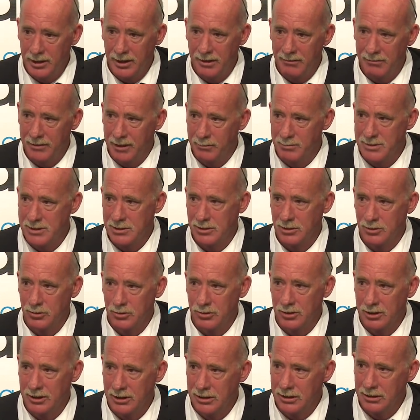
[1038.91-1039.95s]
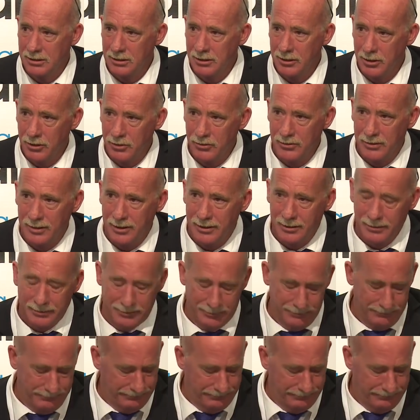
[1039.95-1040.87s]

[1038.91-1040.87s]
have absolutely no debt.